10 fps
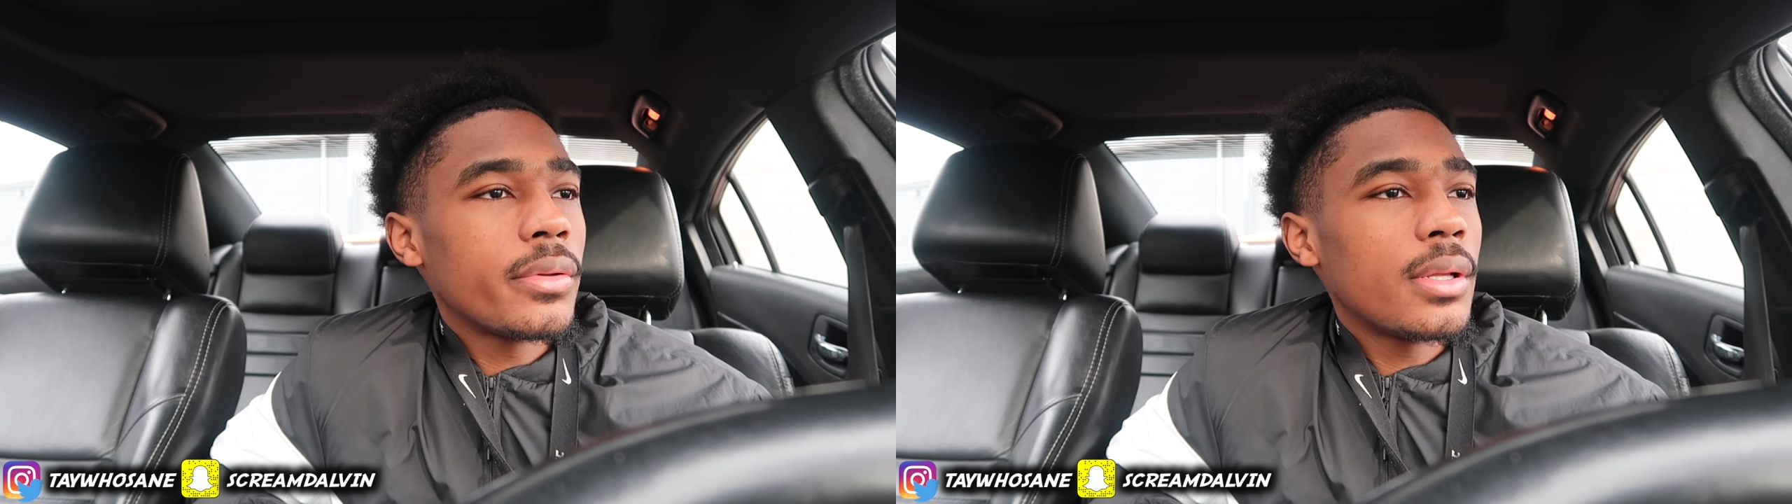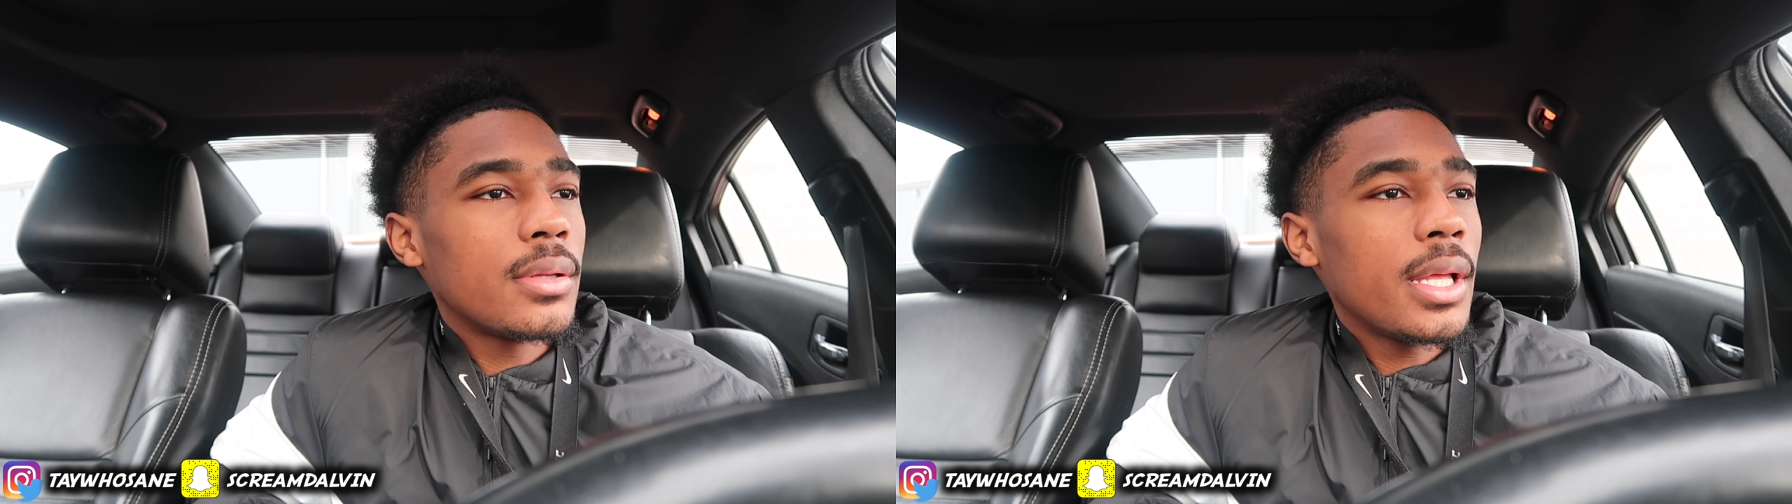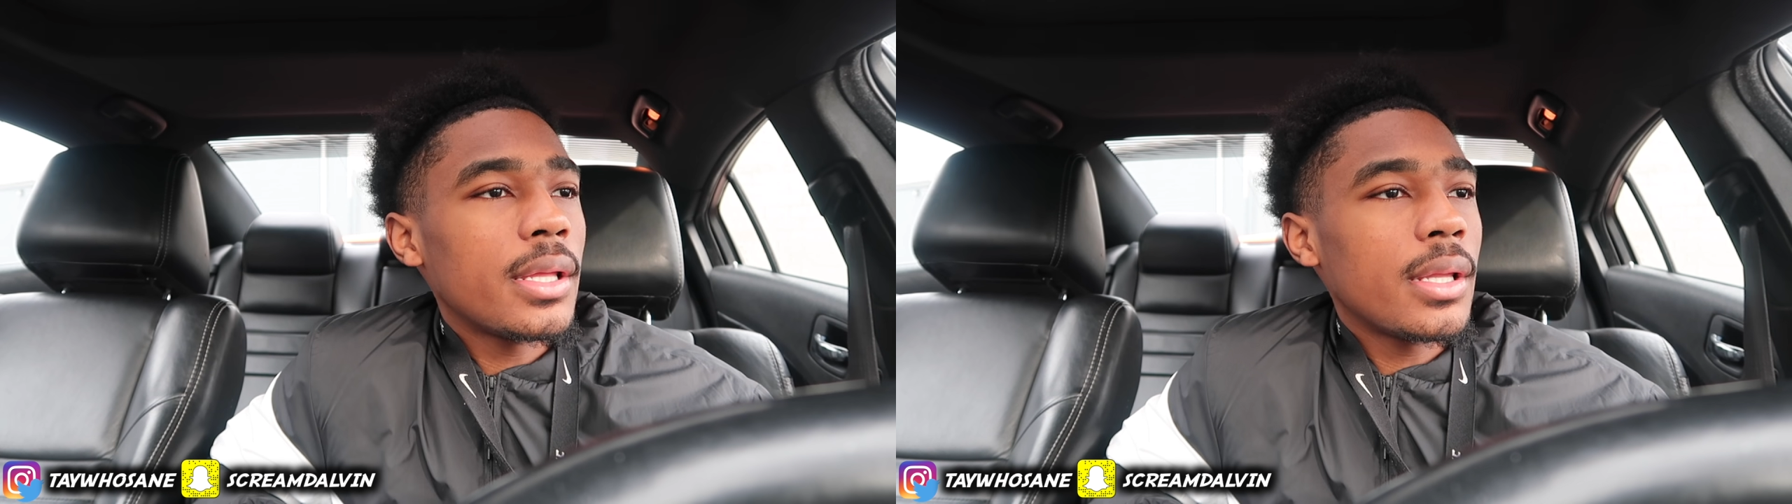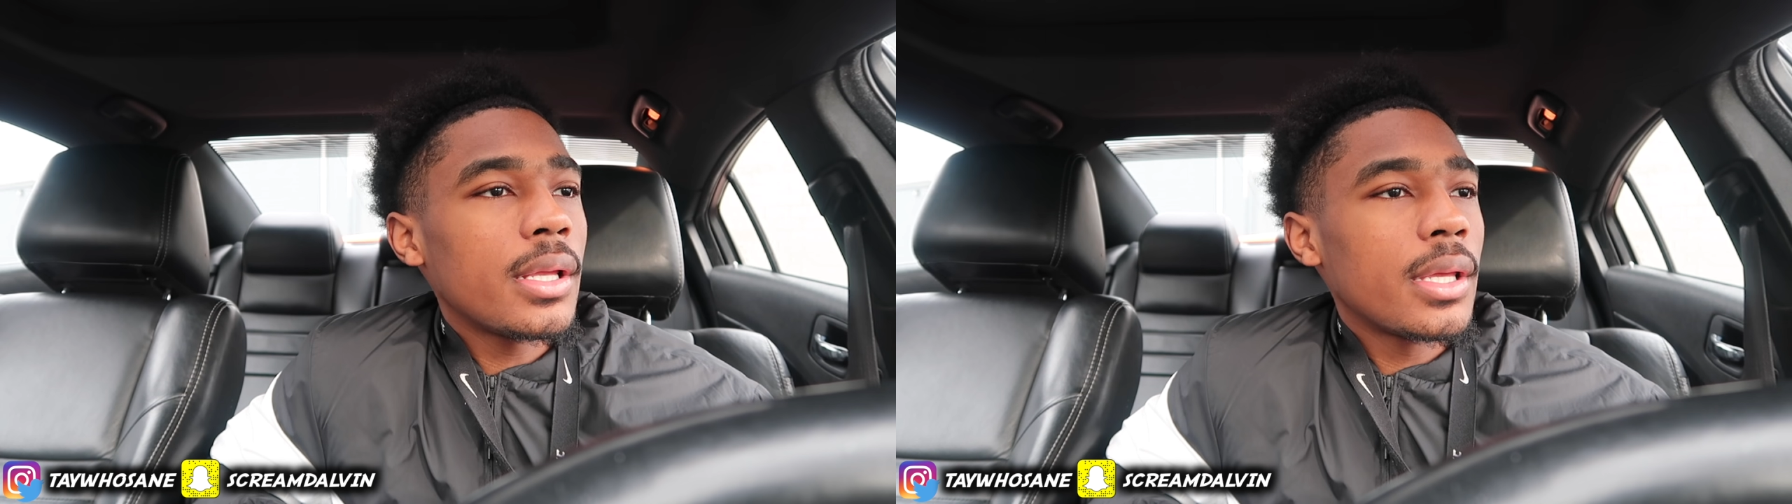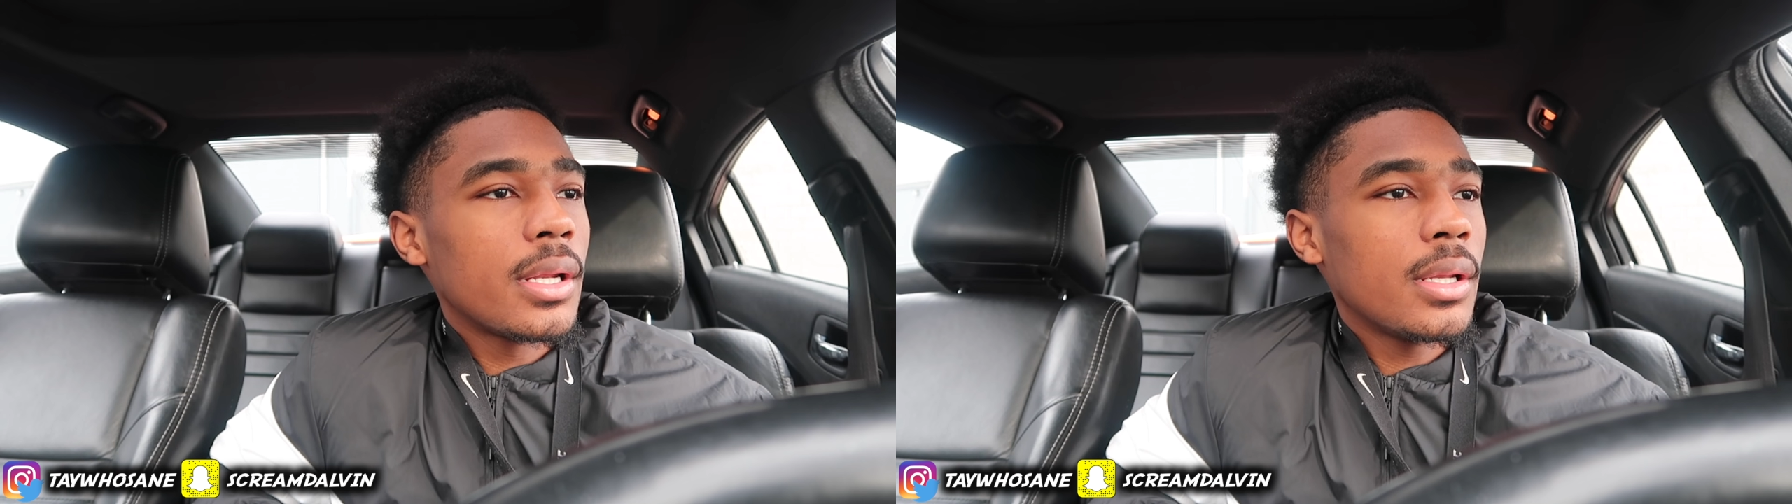they
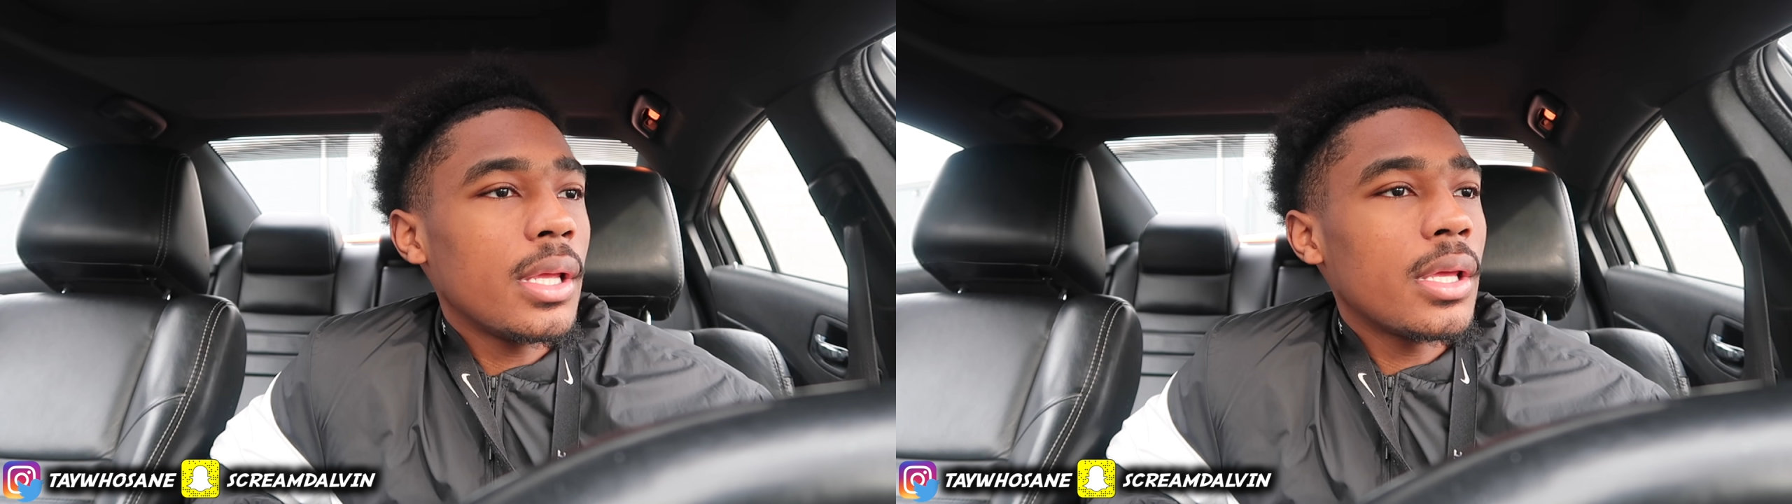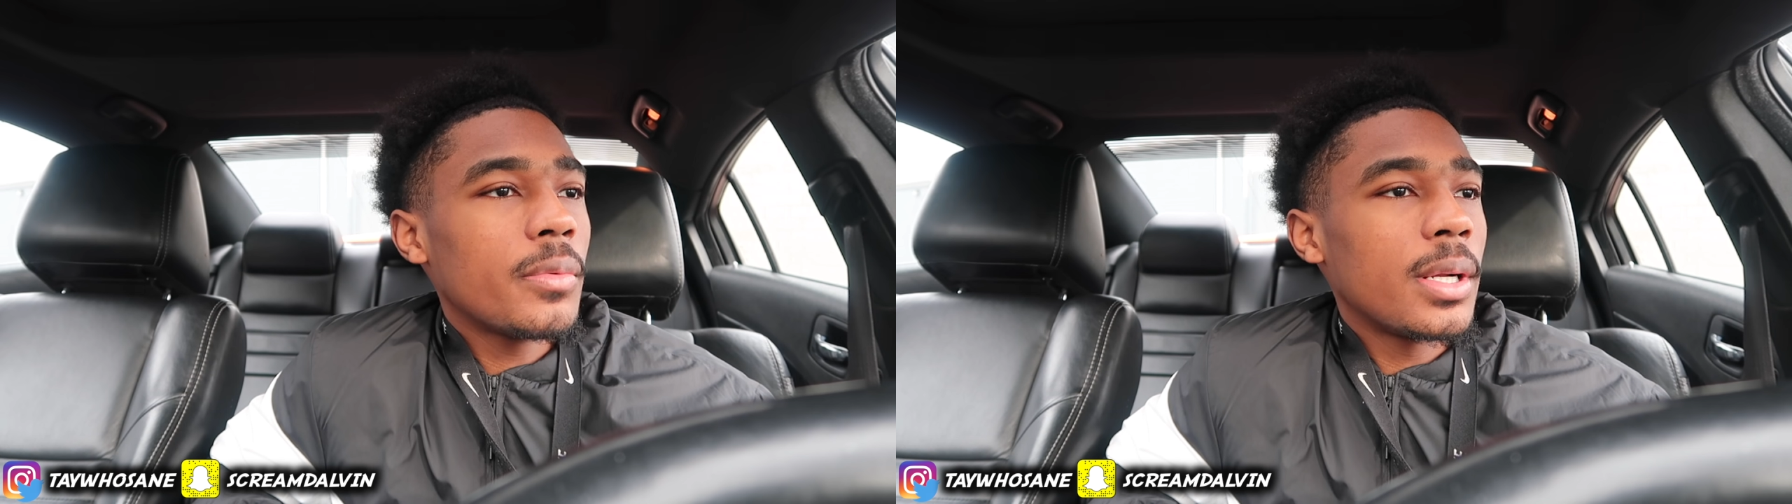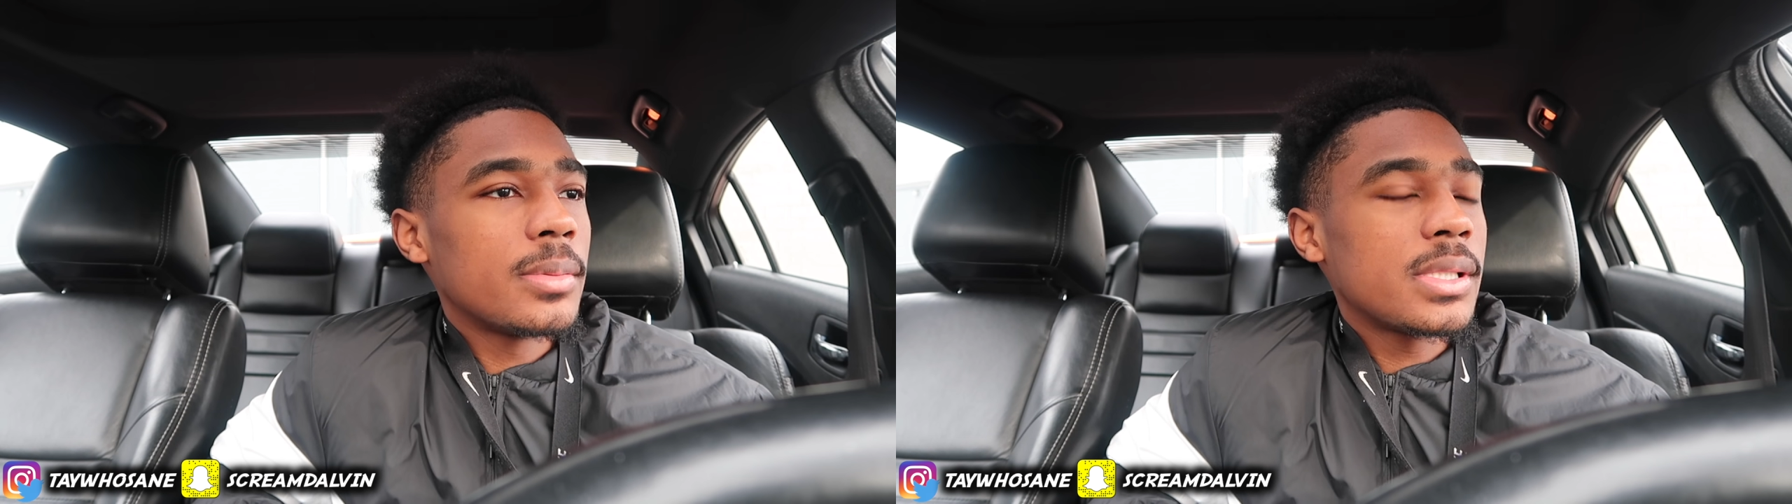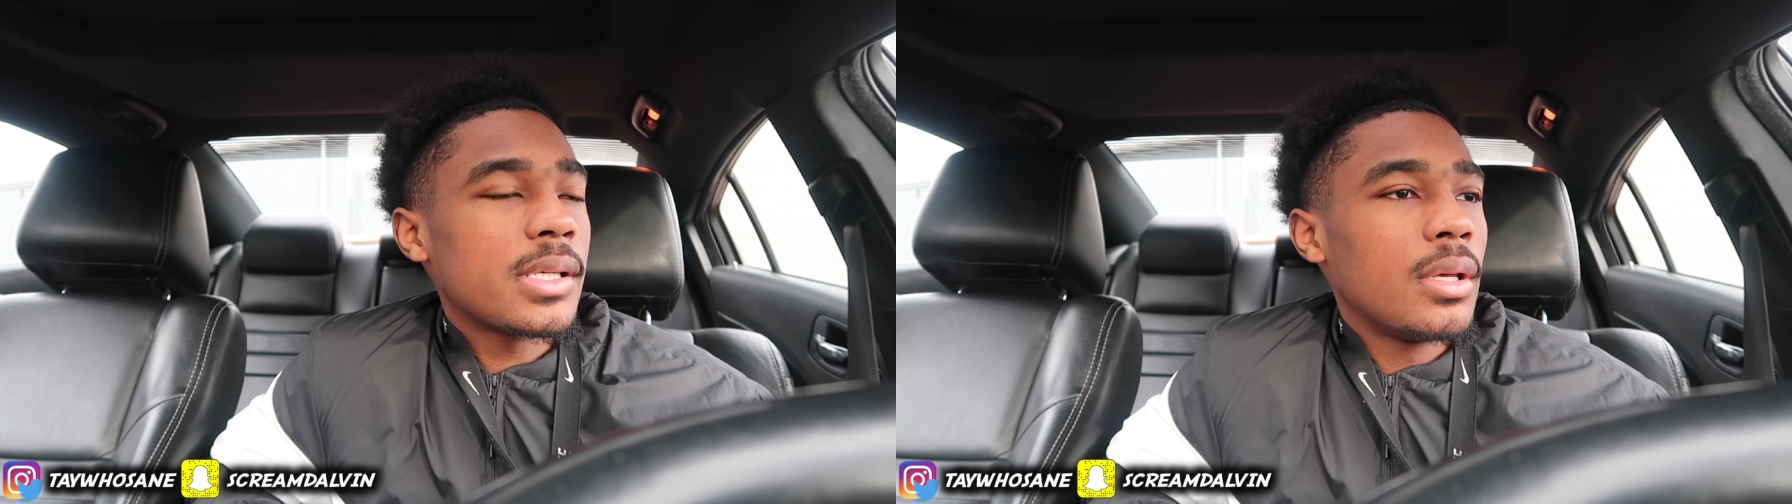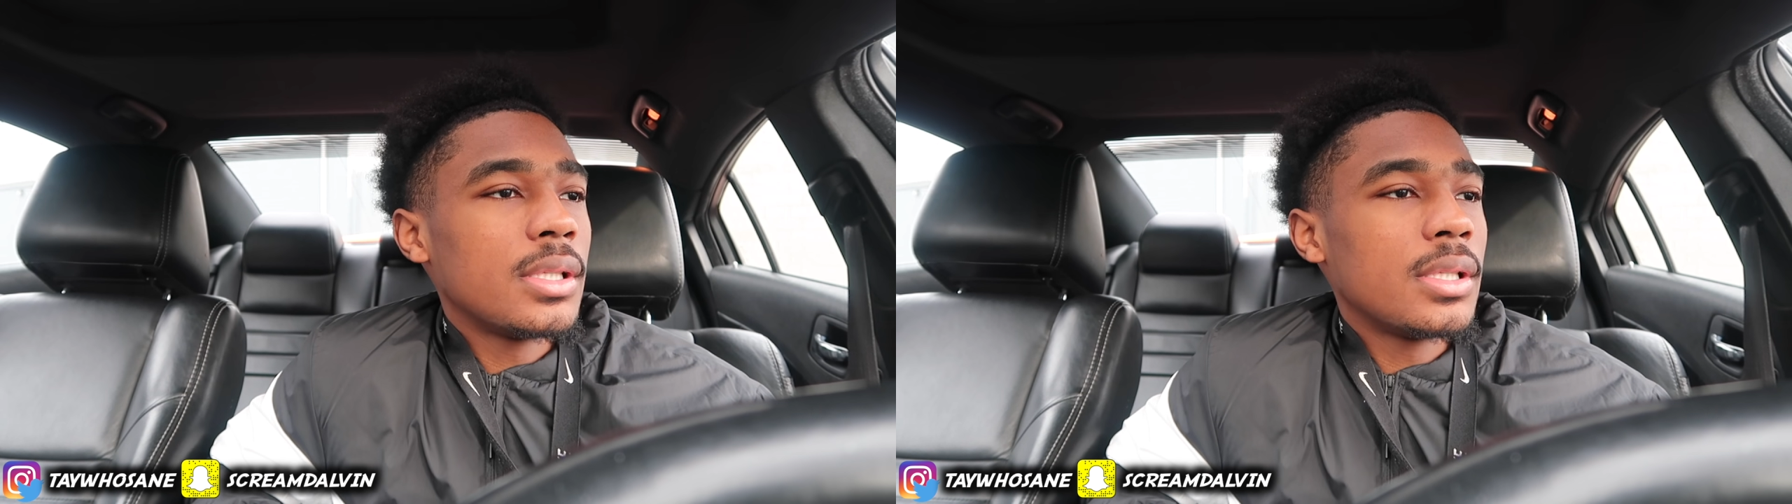get it. They get what I'm saying.